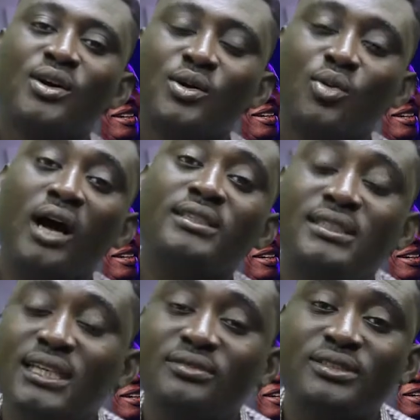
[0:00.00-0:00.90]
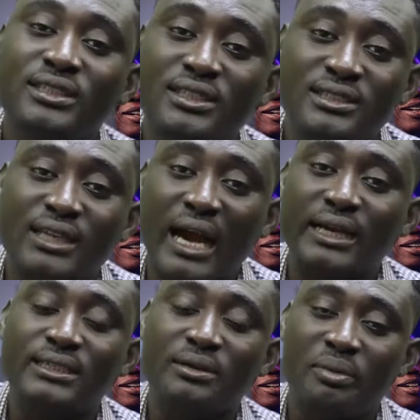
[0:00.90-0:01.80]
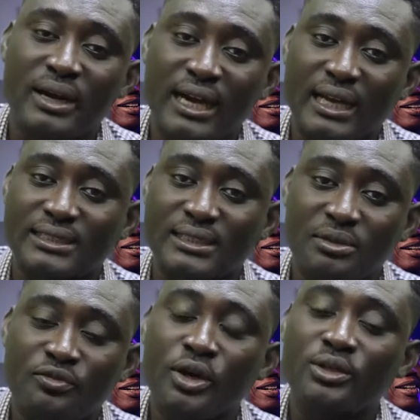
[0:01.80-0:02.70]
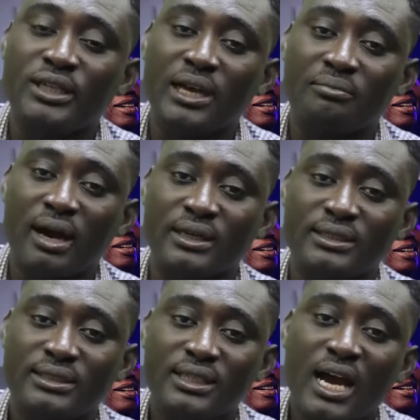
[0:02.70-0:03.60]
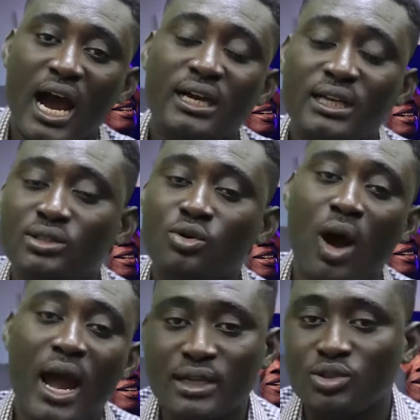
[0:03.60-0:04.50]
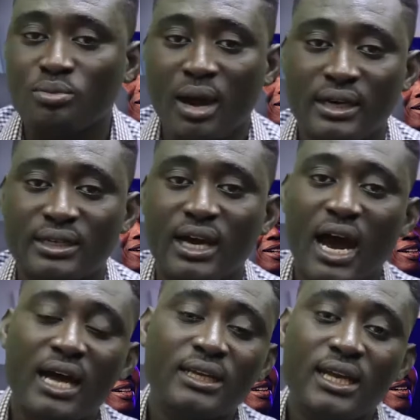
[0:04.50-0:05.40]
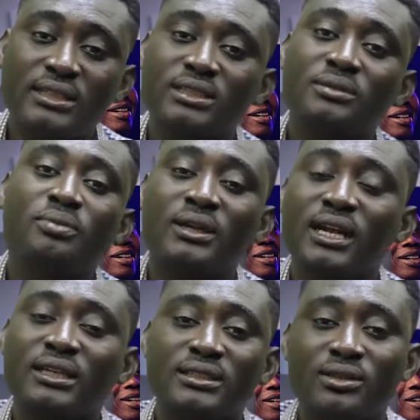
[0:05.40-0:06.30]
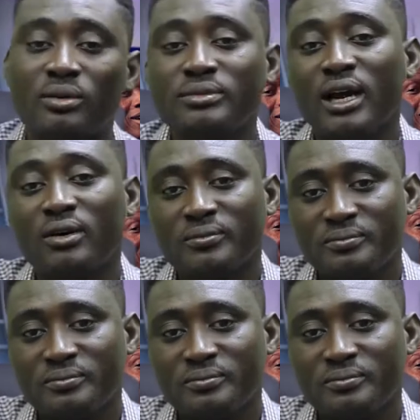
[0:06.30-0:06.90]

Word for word: What if she carried the pregnancy before you get married, and then you go ahead to marry, and then the pregnancy come down,